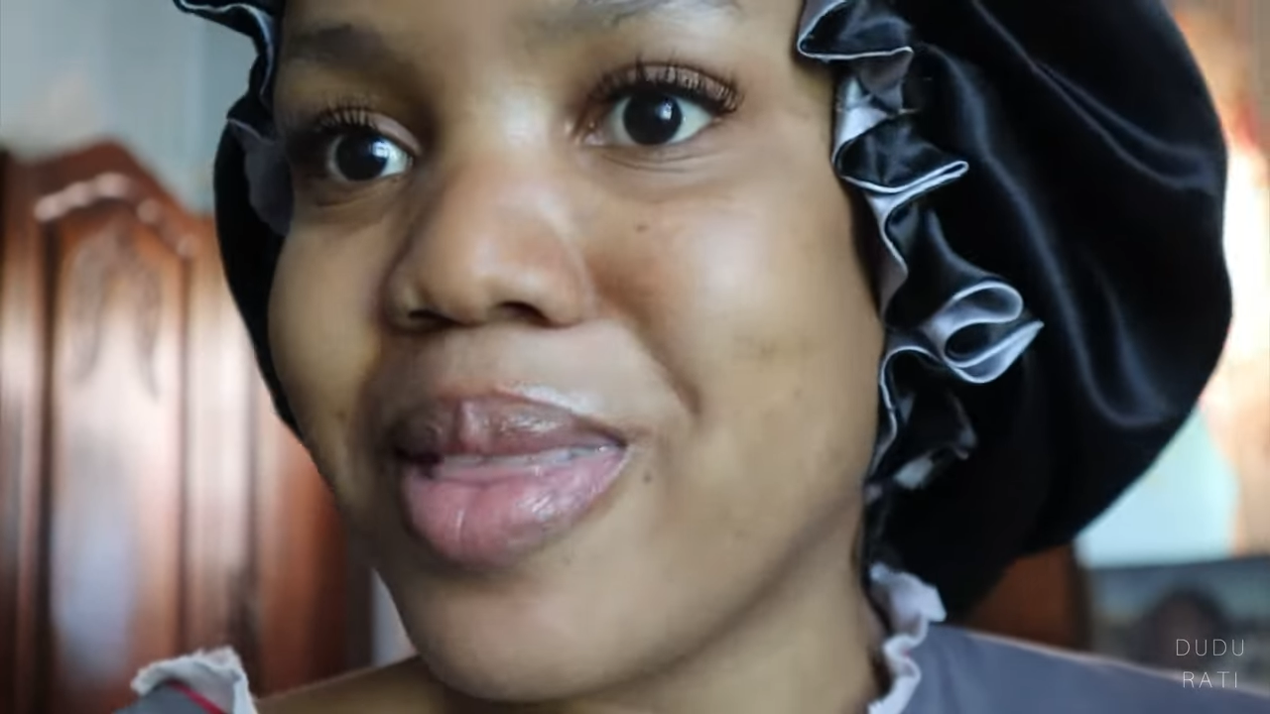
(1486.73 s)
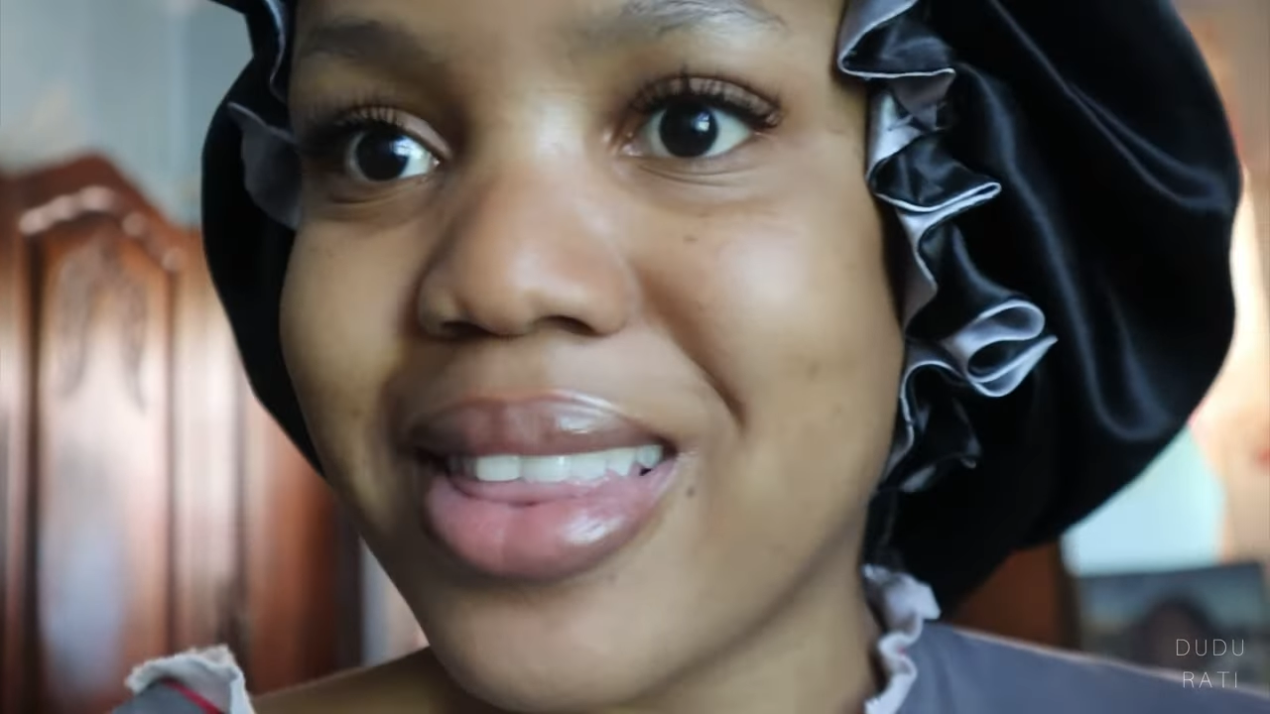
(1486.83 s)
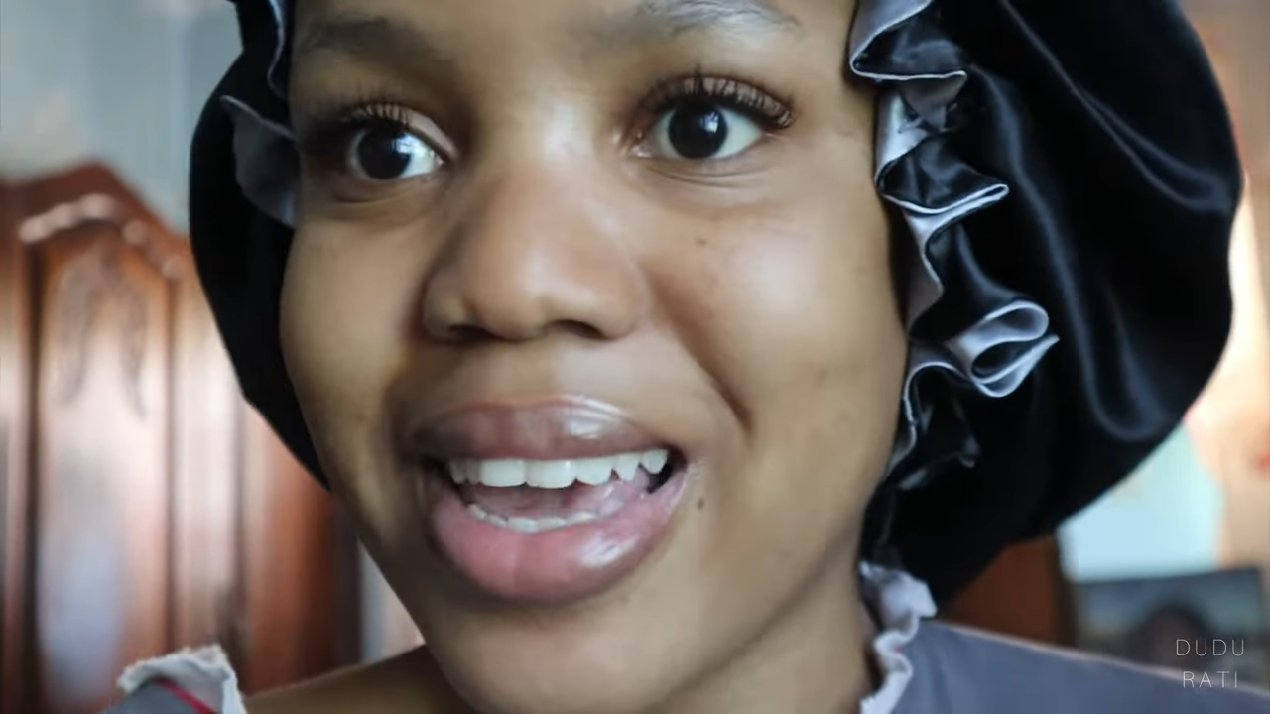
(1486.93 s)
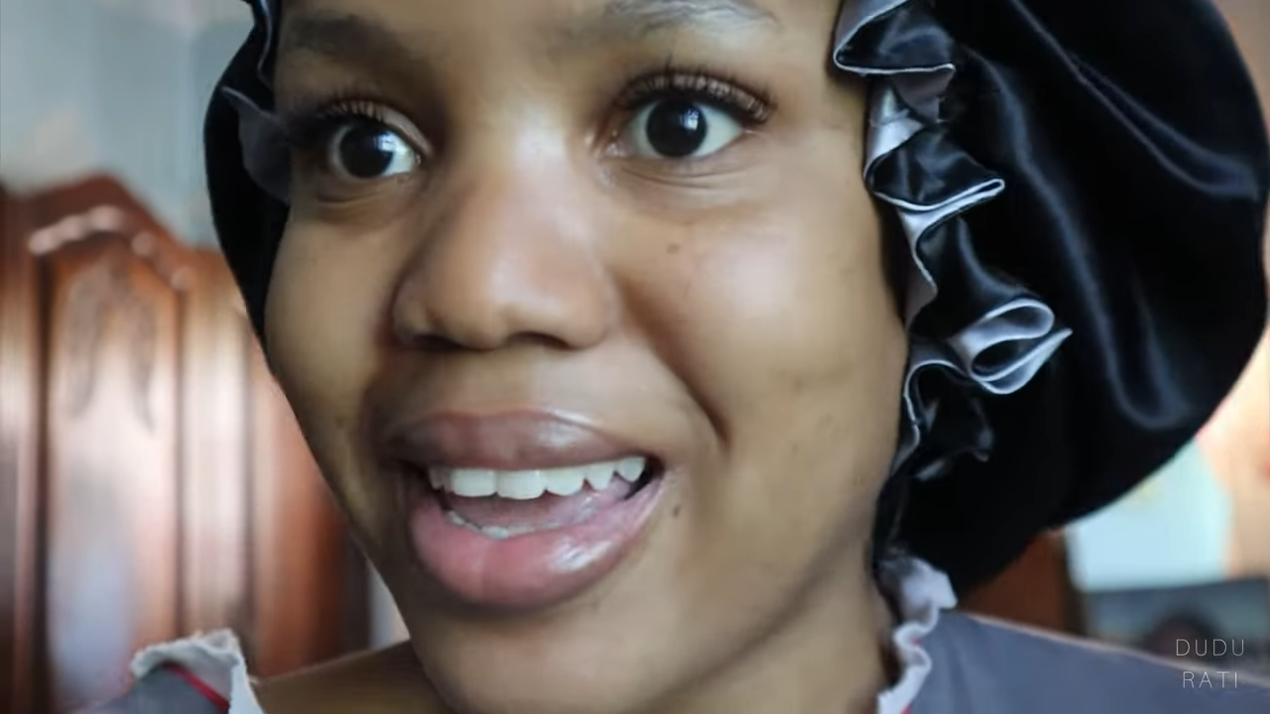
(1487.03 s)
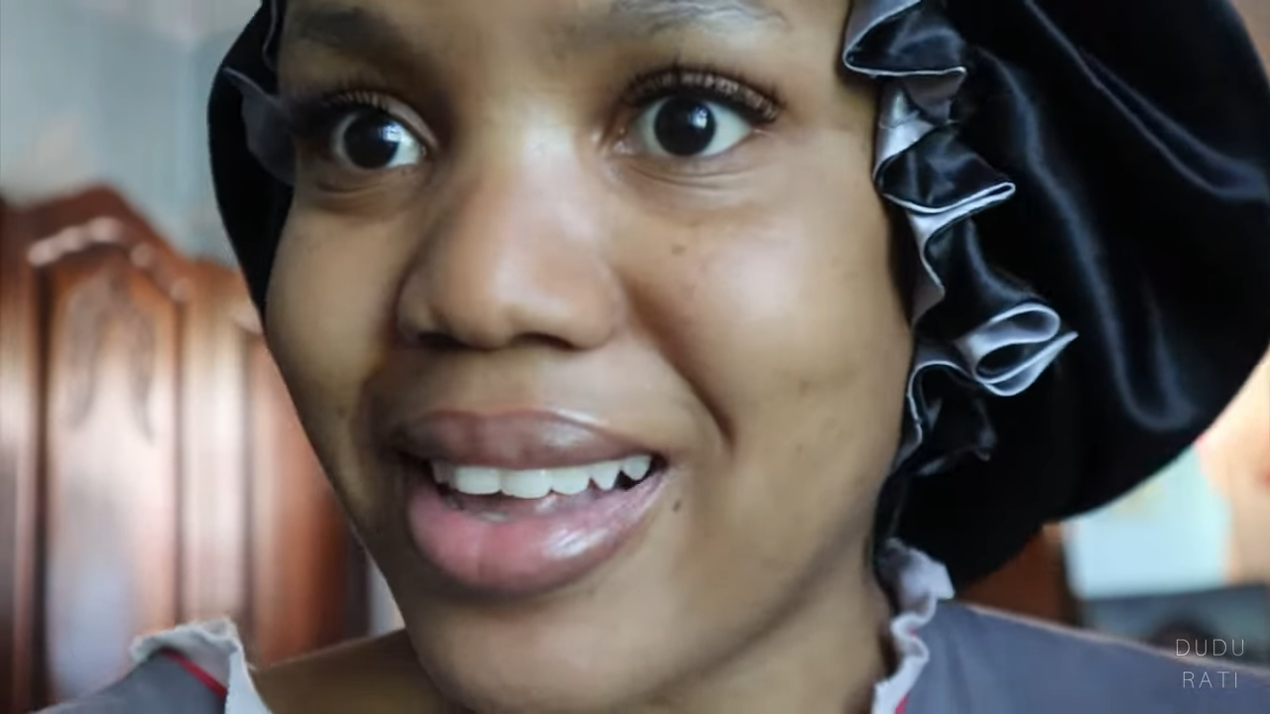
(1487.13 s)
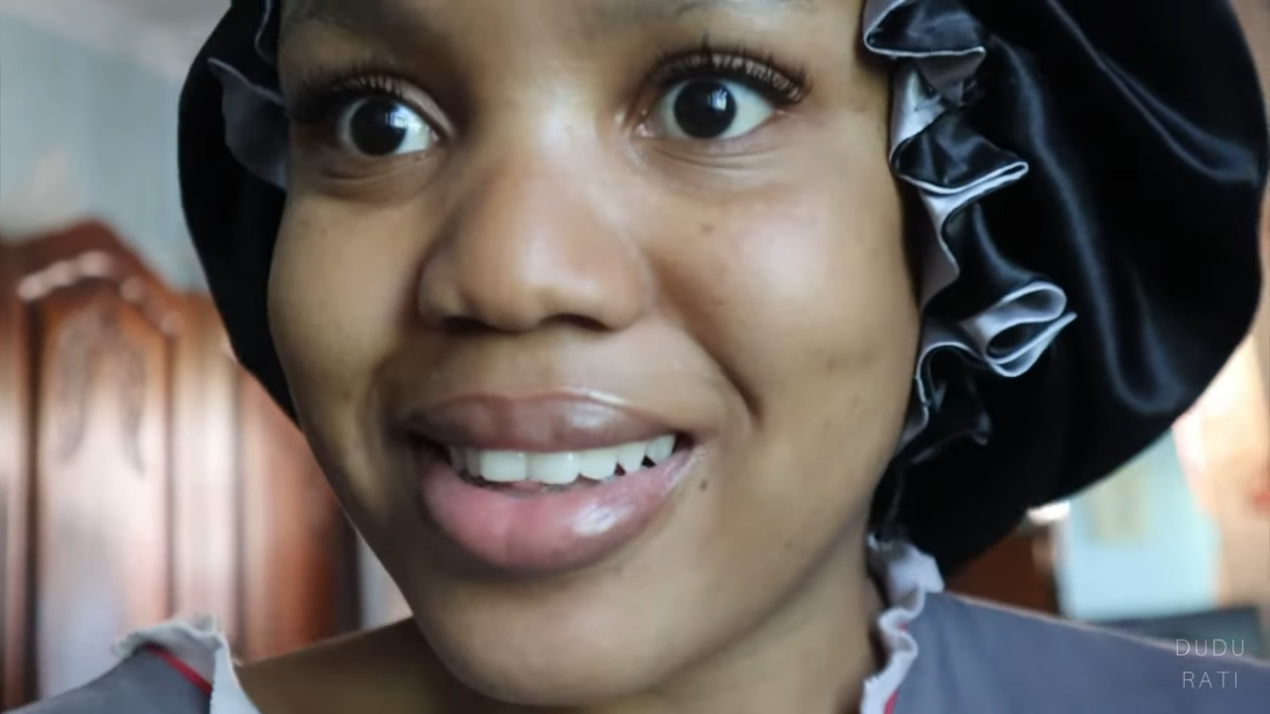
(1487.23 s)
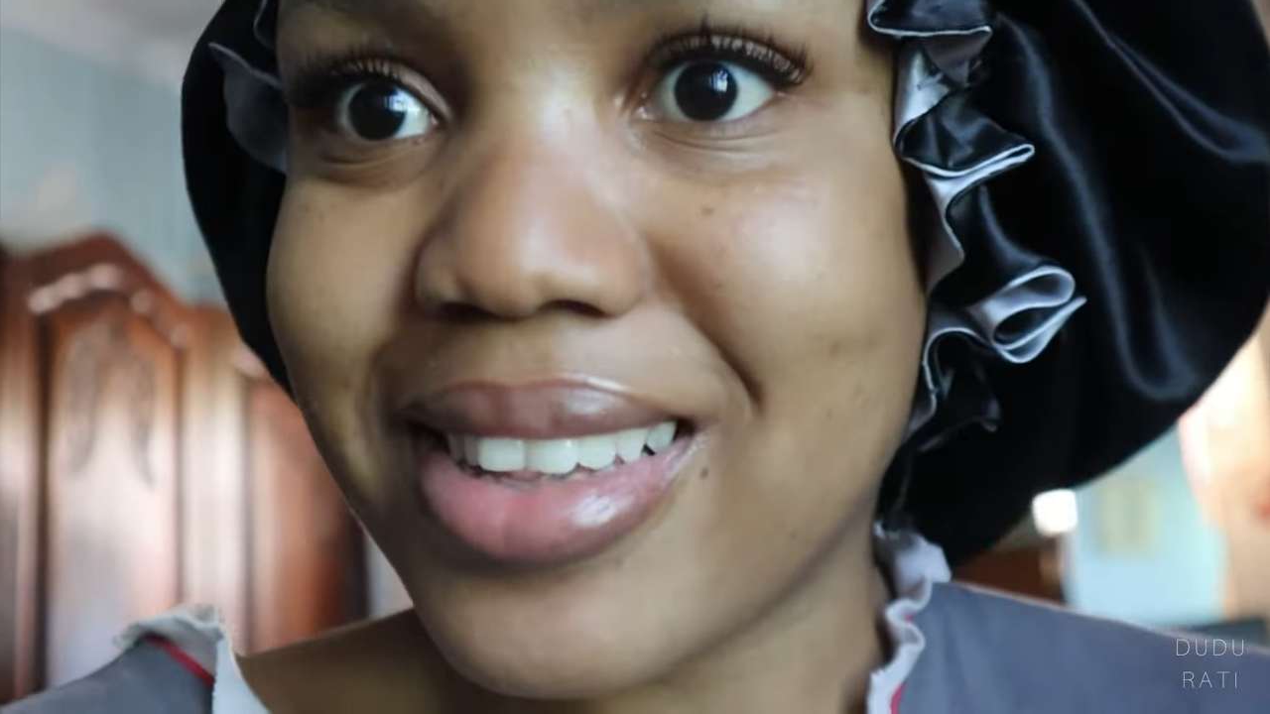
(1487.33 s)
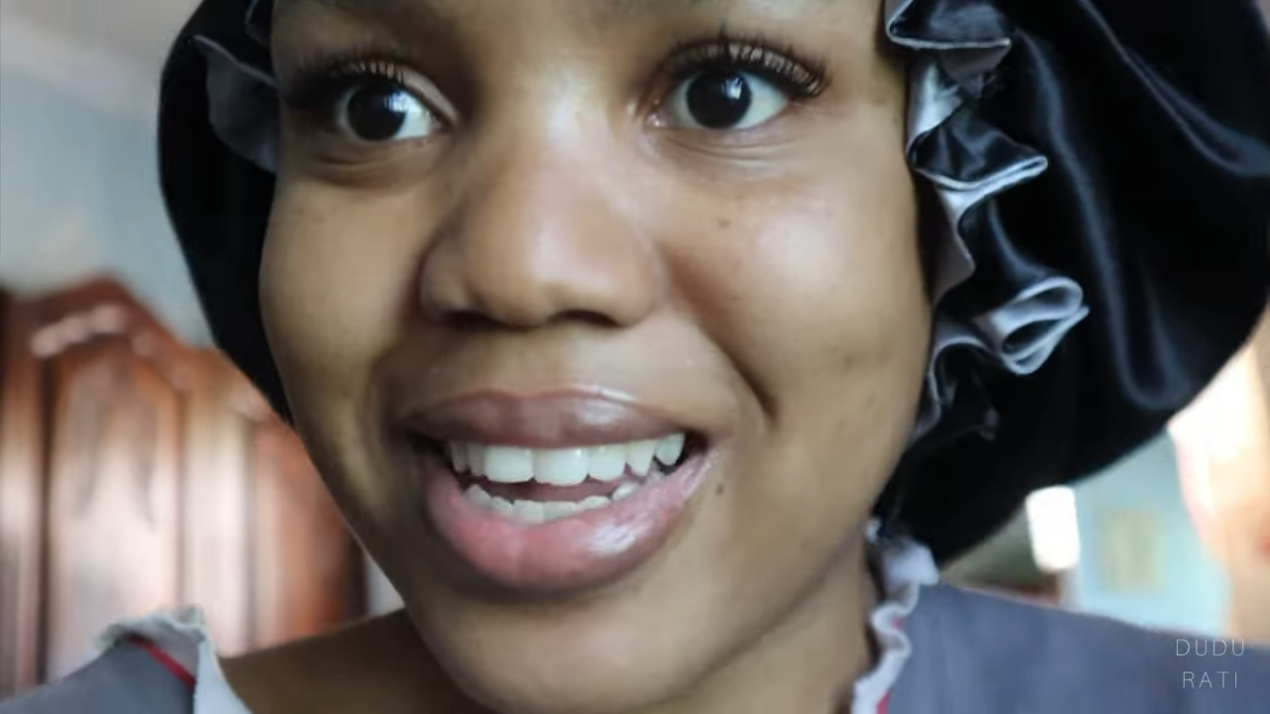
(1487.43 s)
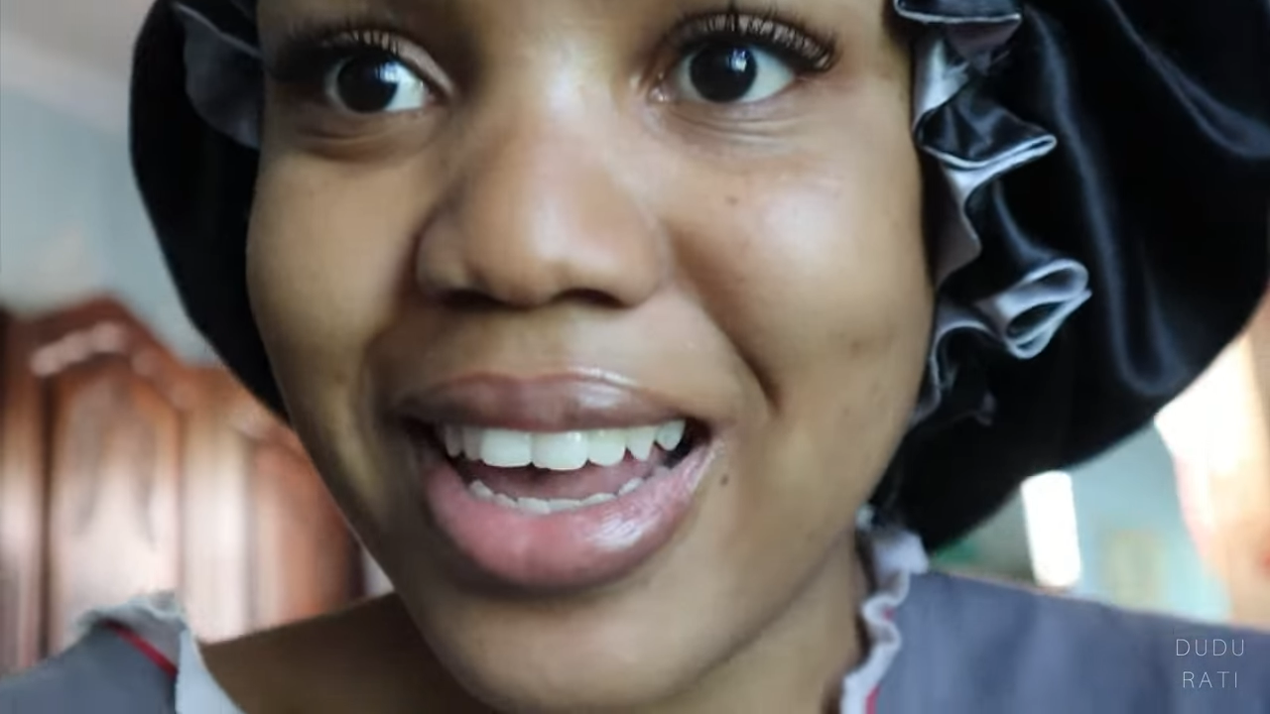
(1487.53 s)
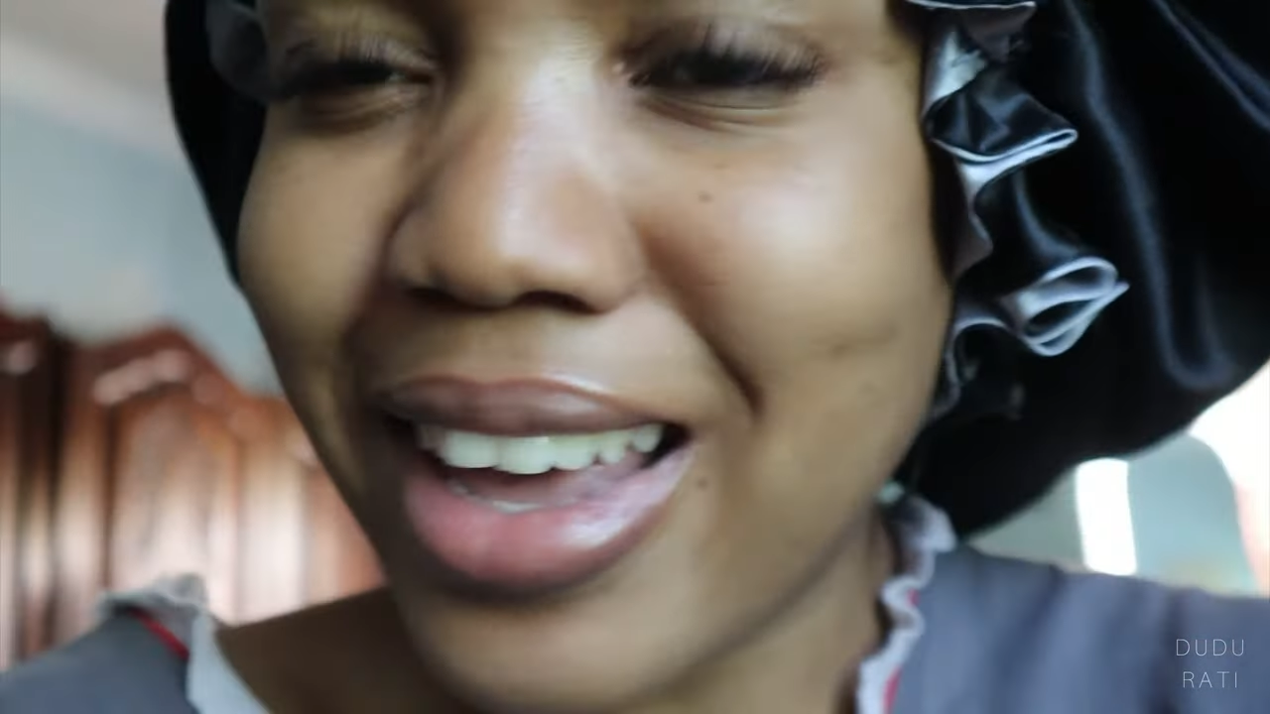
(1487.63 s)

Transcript: things.